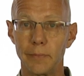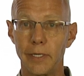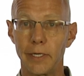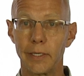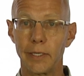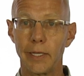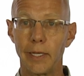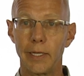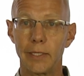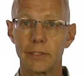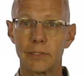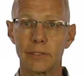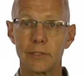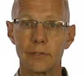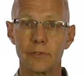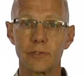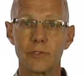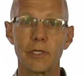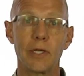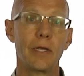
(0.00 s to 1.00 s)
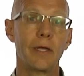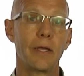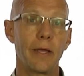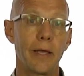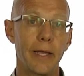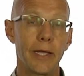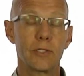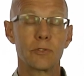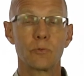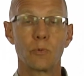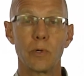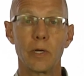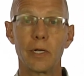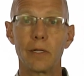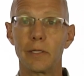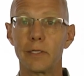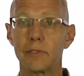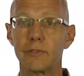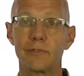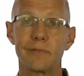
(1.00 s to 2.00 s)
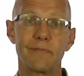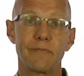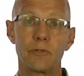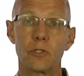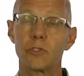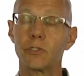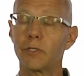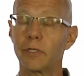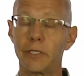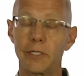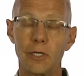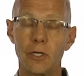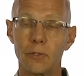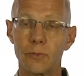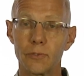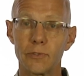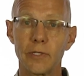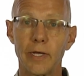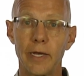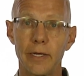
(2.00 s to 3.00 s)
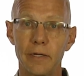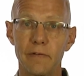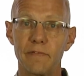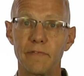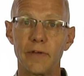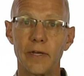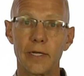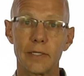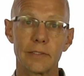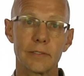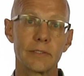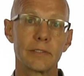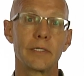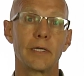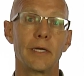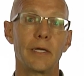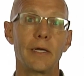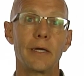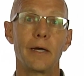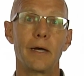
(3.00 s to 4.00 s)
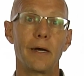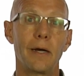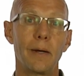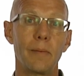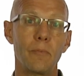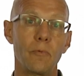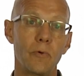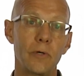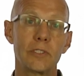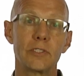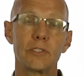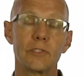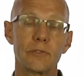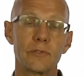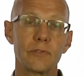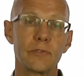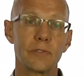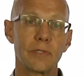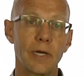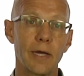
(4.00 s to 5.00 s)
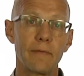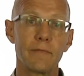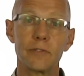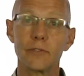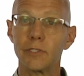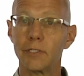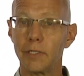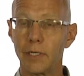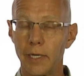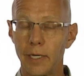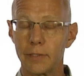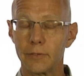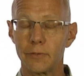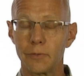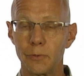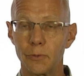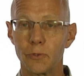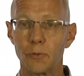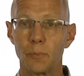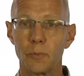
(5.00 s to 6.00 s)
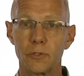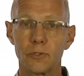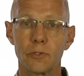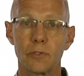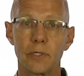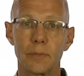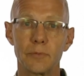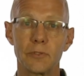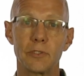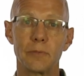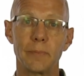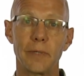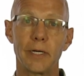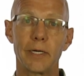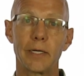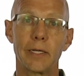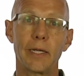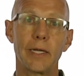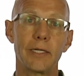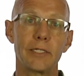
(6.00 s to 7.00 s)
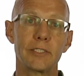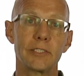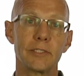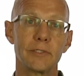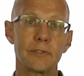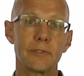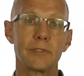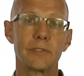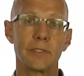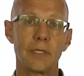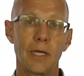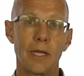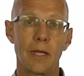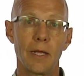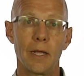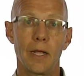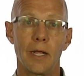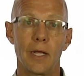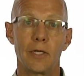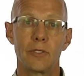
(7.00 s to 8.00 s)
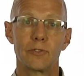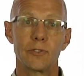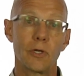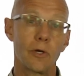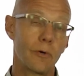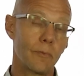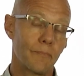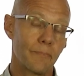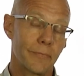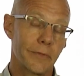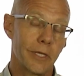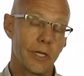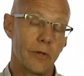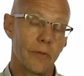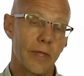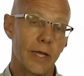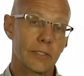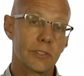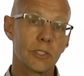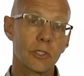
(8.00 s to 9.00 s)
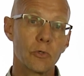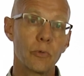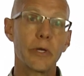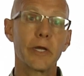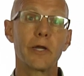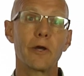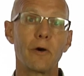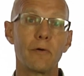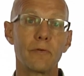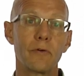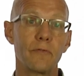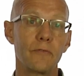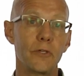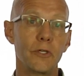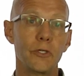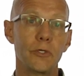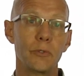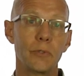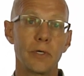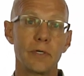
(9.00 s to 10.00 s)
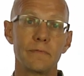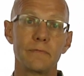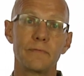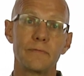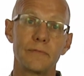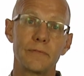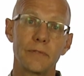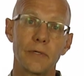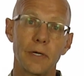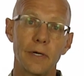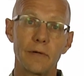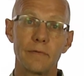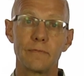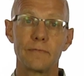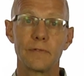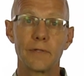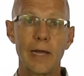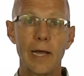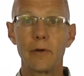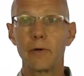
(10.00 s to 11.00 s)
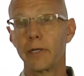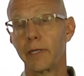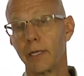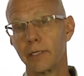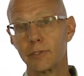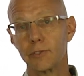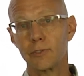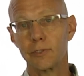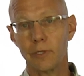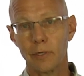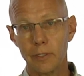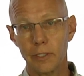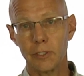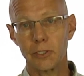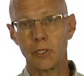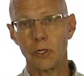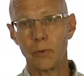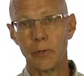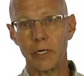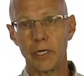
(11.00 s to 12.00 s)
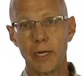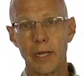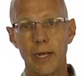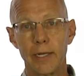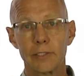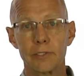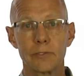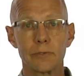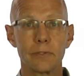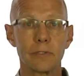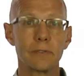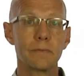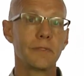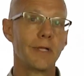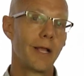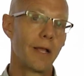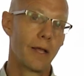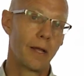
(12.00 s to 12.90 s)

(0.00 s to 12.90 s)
medications, as well as virtually no side effects, which is obviously not true with prescription medications. So, that's a quick overview of how to get started going natural.